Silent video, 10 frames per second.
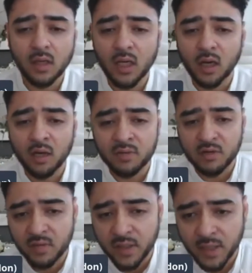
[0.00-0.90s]
I've
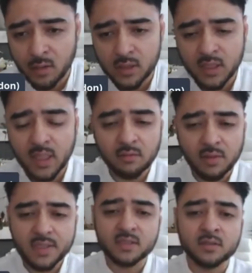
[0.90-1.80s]
never encountered any
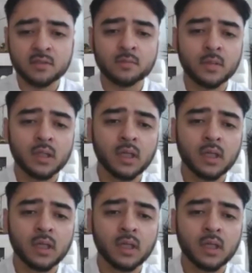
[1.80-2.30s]
racism.